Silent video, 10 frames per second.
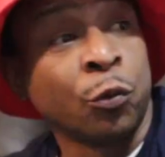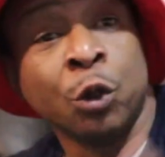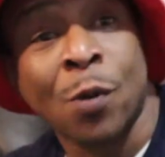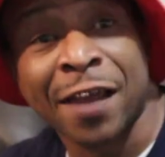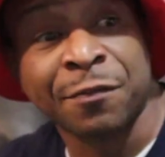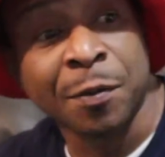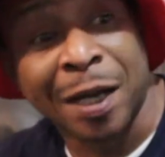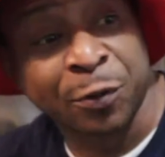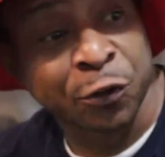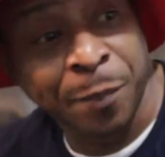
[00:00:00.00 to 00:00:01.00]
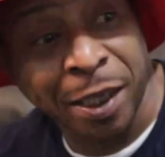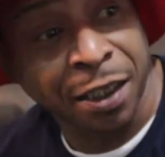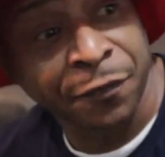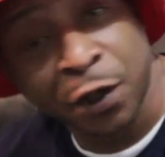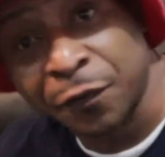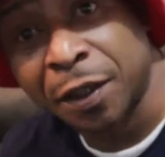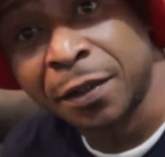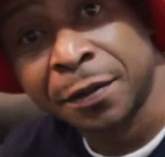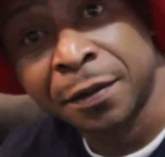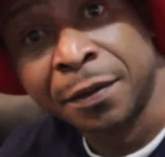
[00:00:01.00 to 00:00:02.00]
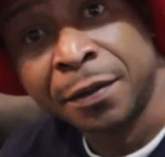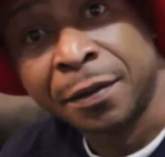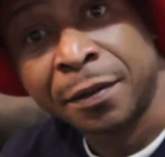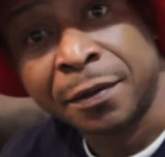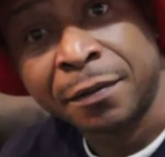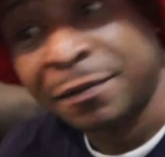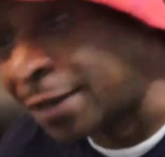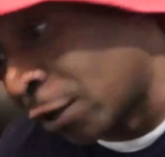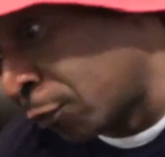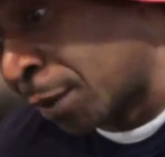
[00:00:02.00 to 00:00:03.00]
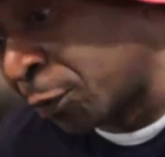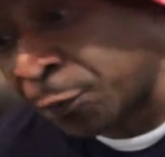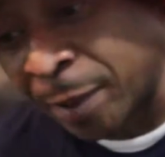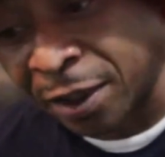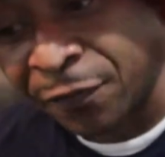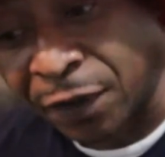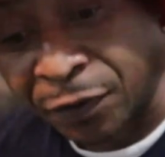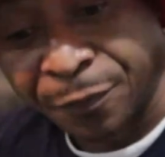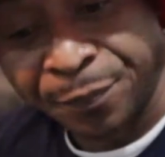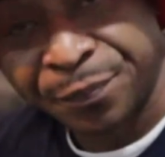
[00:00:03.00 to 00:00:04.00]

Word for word: when you asked me my perspective of it, that was my perspective of it.